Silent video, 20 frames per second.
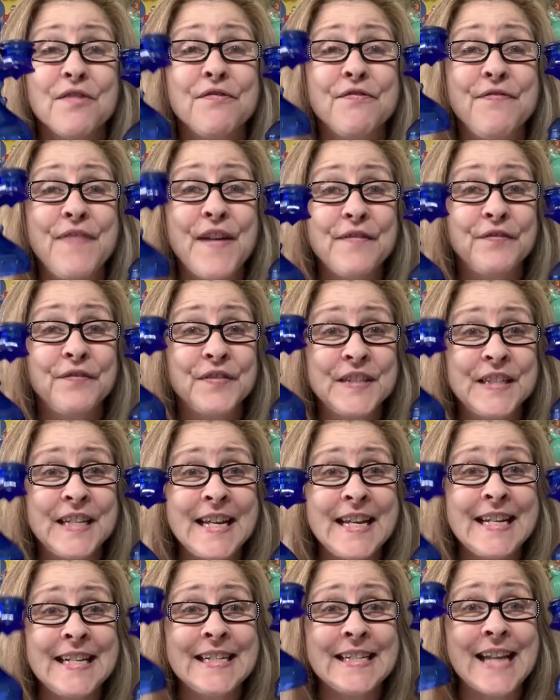
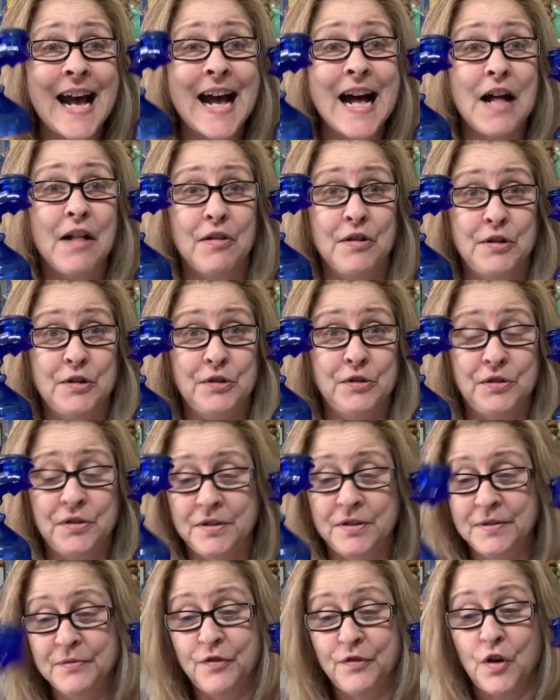
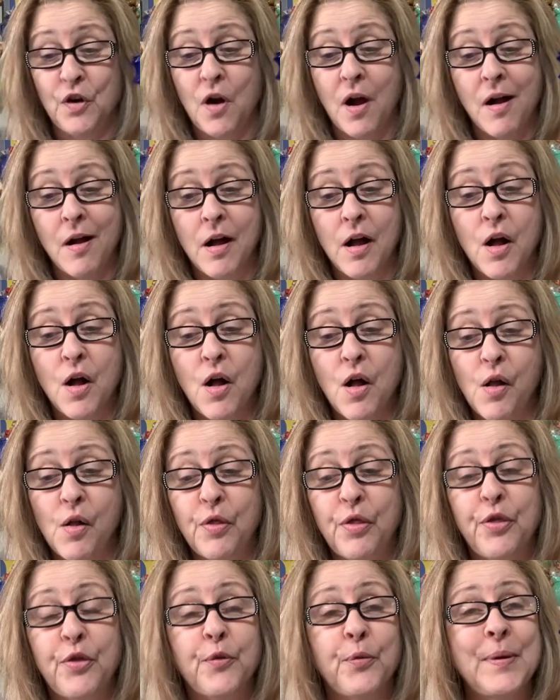$15 for all
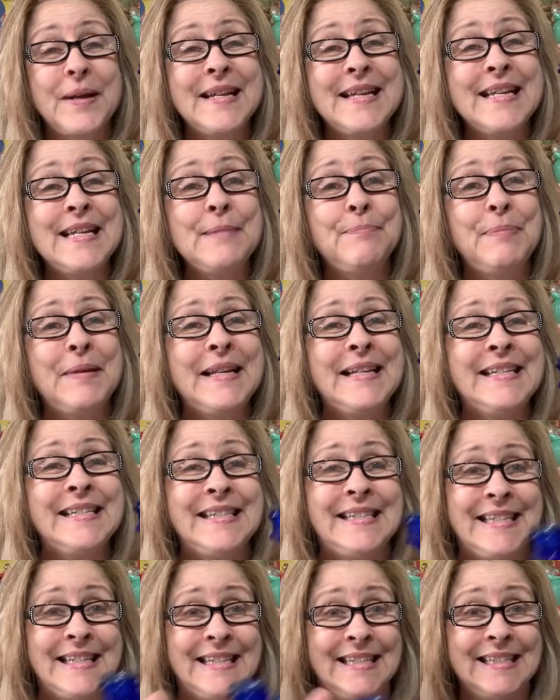three
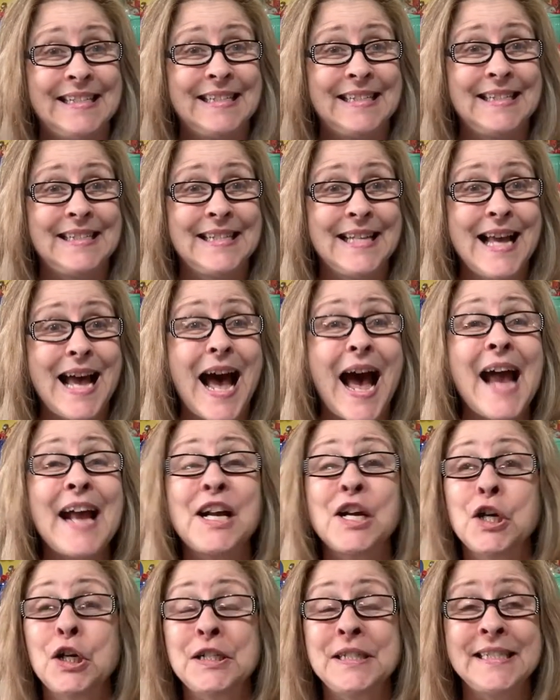pieces. I
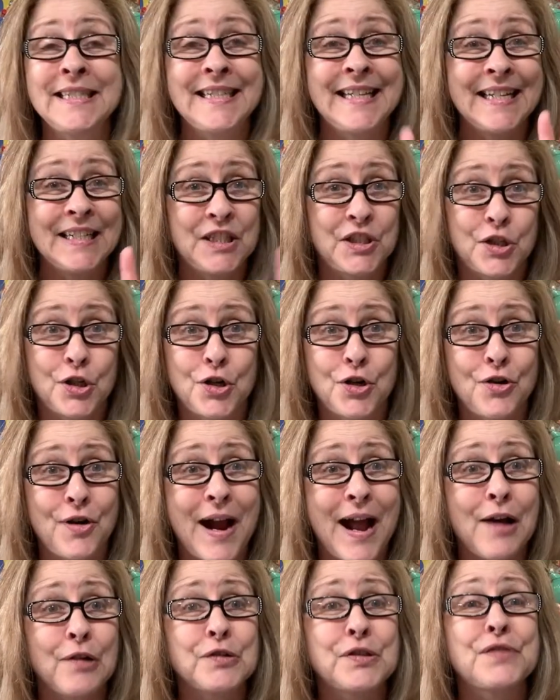couldn't get to her
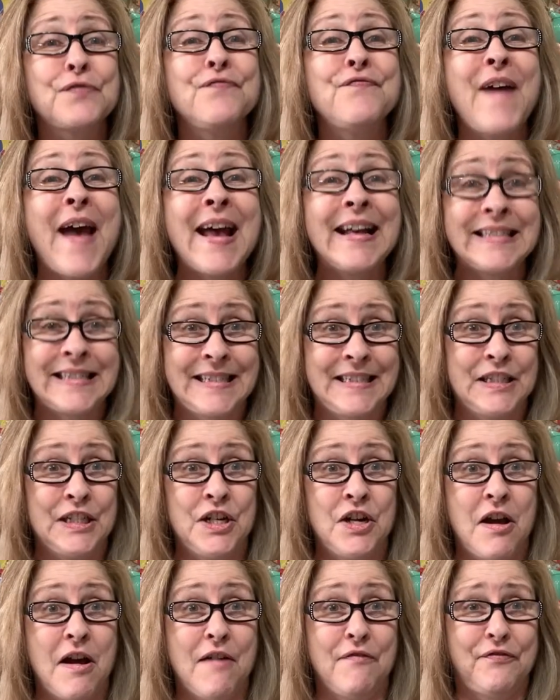house fast
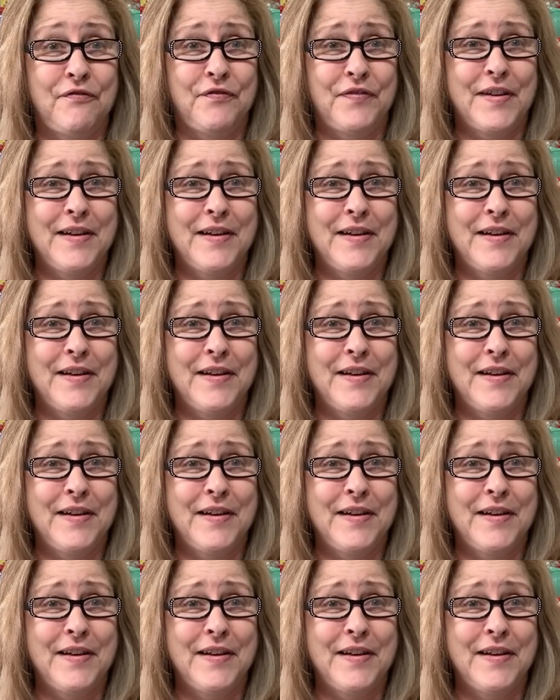enough.